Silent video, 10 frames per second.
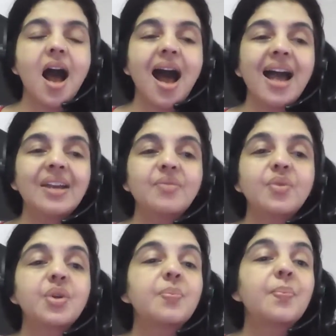I
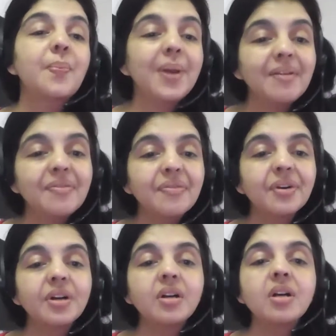would
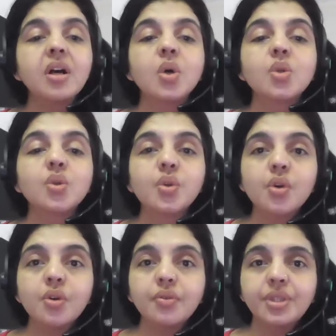prefer to
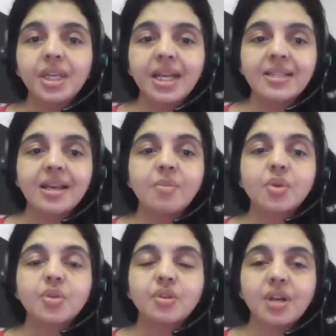go for the exam
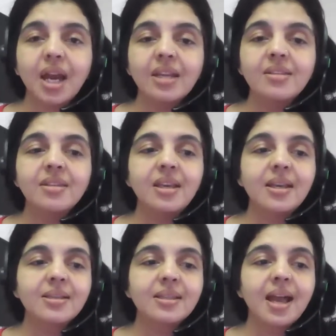or to write the
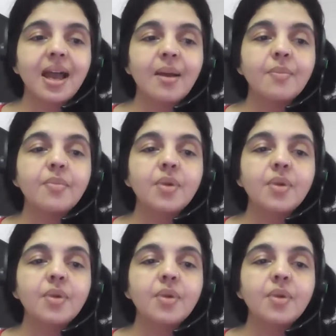exam